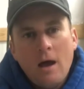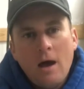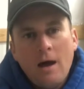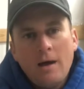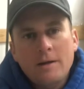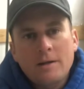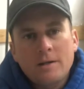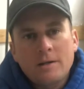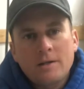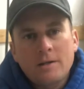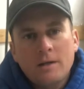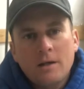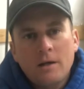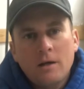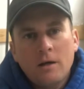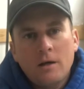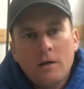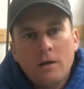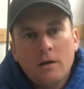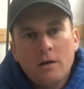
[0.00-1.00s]
I just
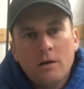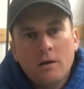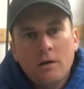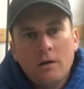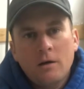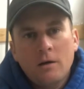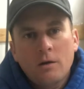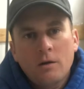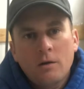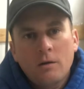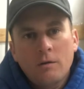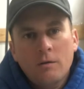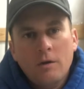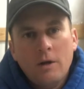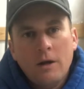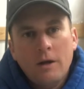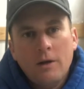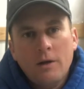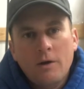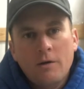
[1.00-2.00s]
uh,
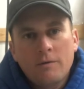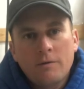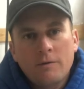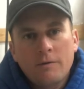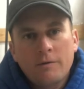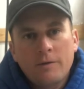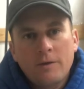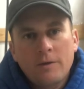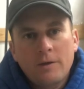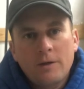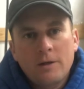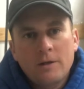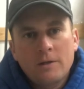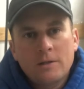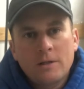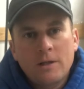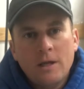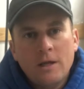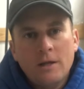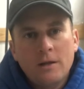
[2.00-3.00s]
kind of go over a few things
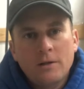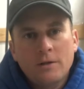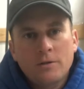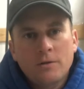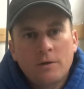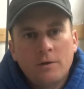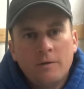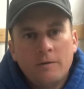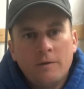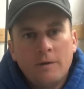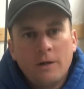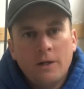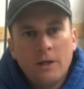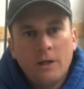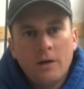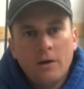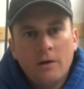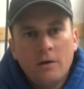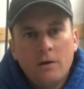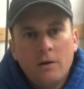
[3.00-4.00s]
today in a short
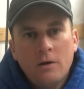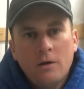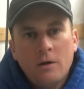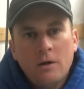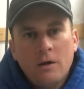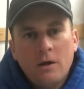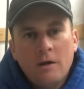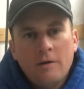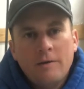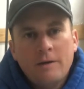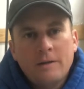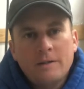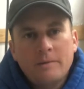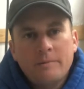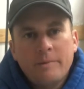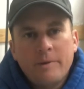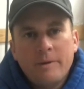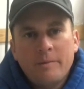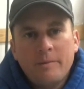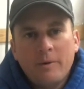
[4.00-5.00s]
video. I've had some
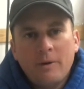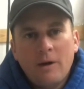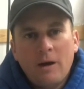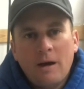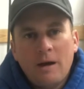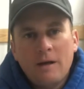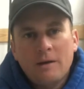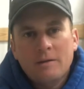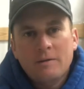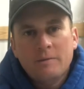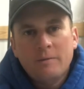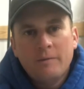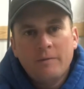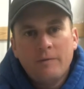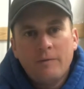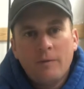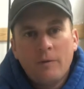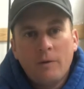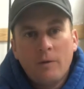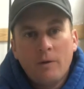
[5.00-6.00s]
people ask
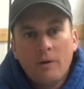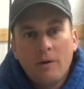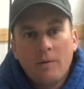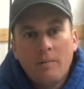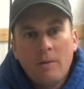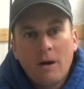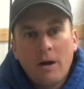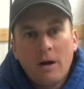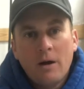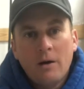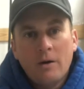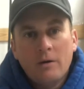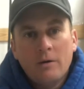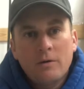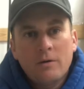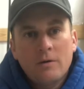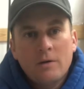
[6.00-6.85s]
before about